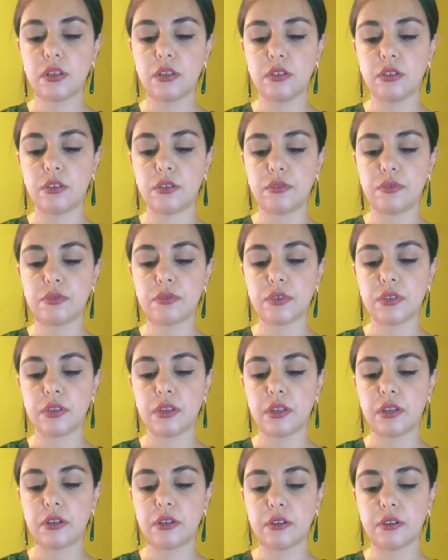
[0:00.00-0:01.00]
you know, for
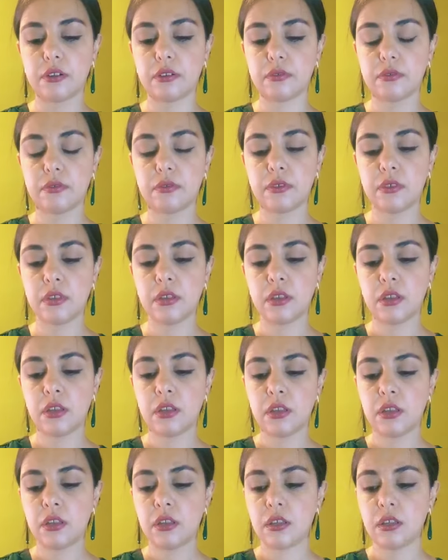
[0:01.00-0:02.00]
their
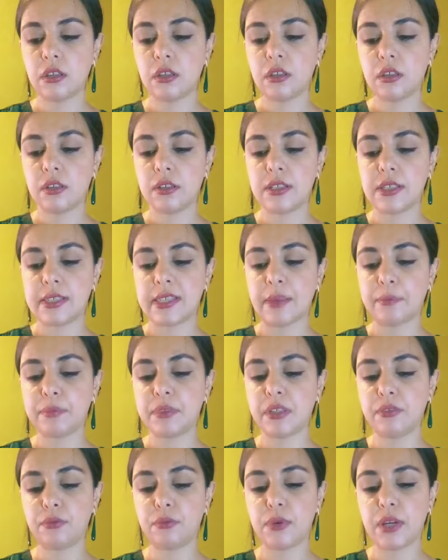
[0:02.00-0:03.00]

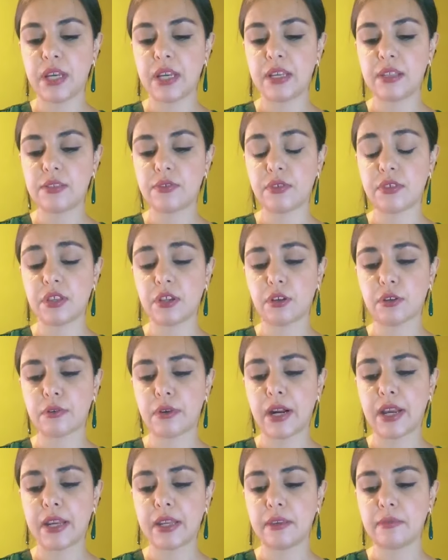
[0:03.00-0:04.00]
deceptive ways, for their
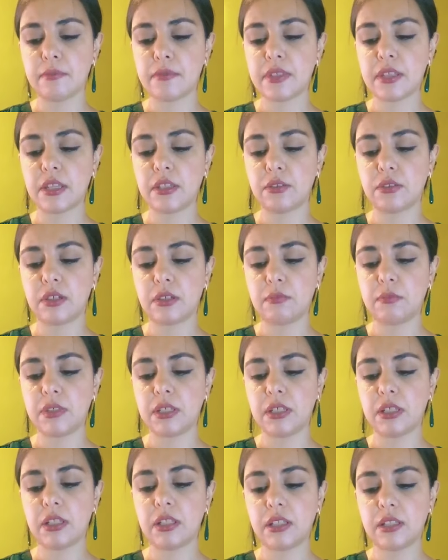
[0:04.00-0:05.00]
crimes, and you can
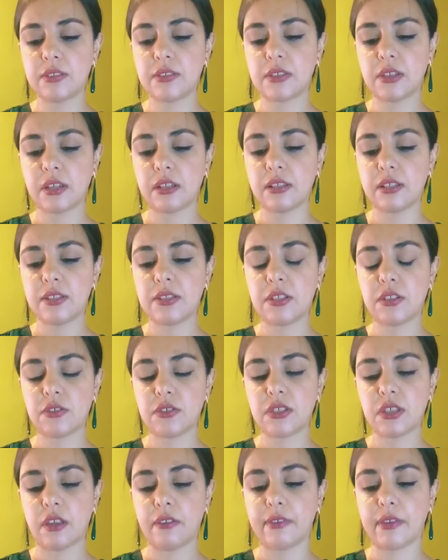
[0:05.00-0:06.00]
be suddenly see
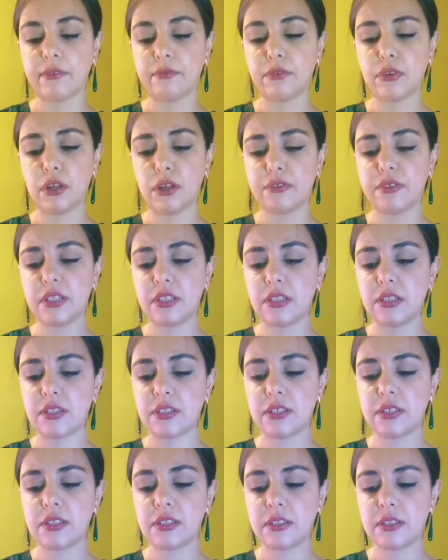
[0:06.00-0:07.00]
yourself involved in
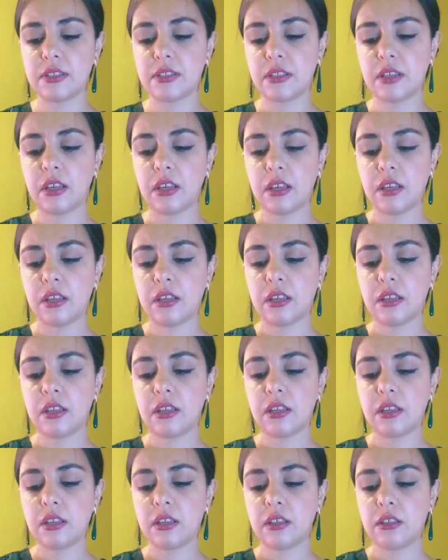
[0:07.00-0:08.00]
this
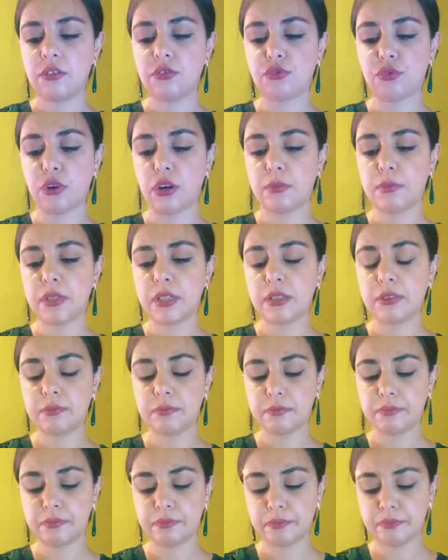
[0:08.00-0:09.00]
drama.
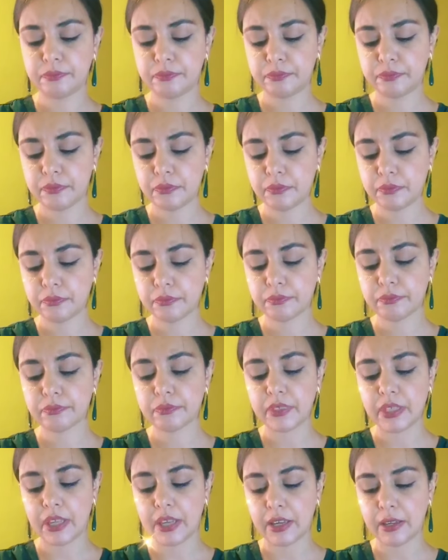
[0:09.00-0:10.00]

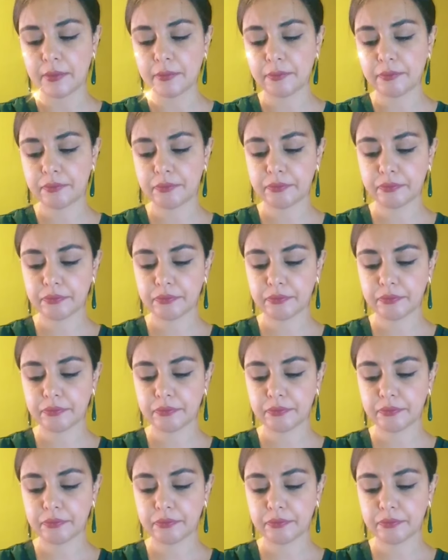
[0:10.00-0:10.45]
Yeah.